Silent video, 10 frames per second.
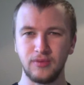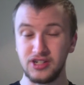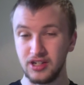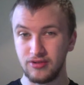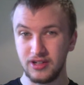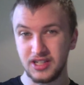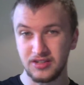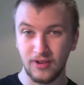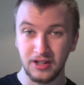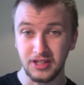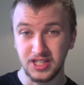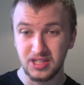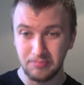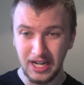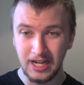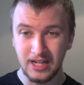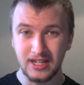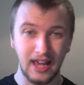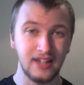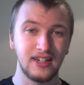which increases Raiden's
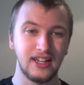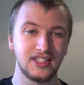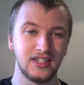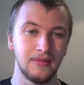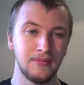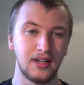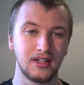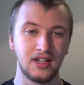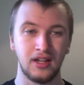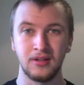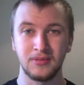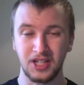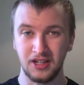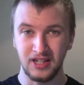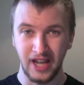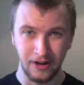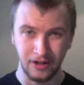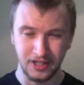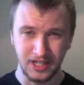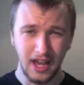speed and lets him climb certain
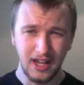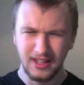areas.